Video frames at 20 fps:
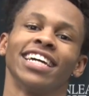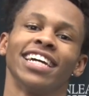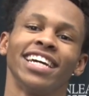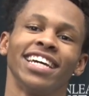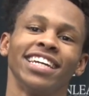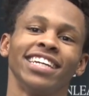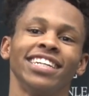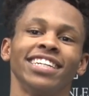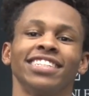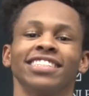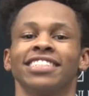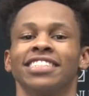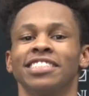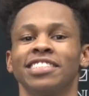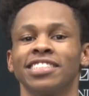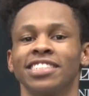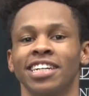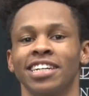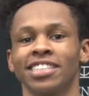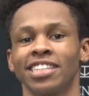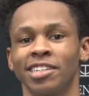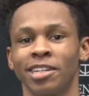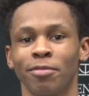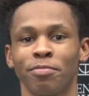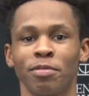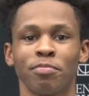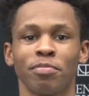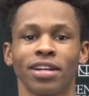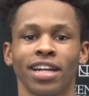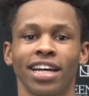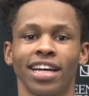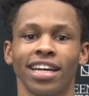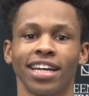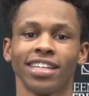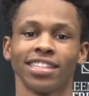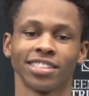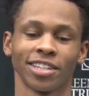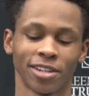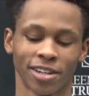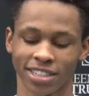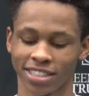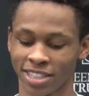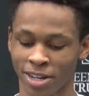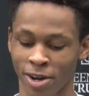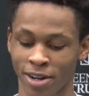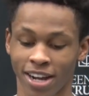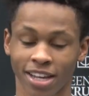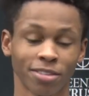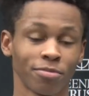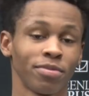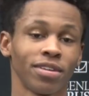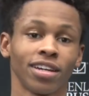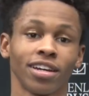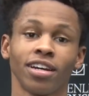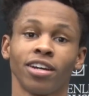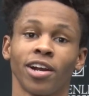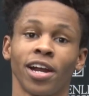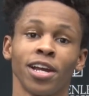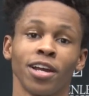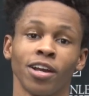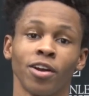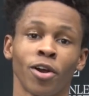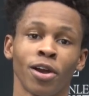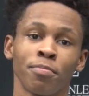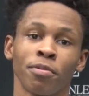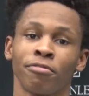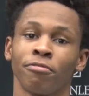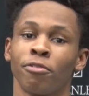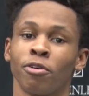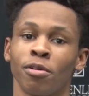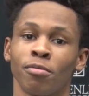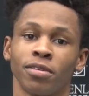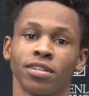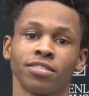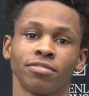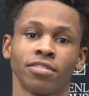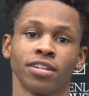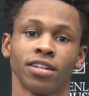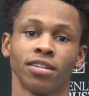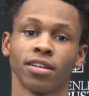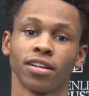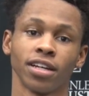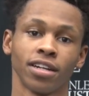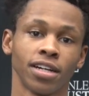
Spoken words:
and just sucked it up and played. So it turned out to be a great performance for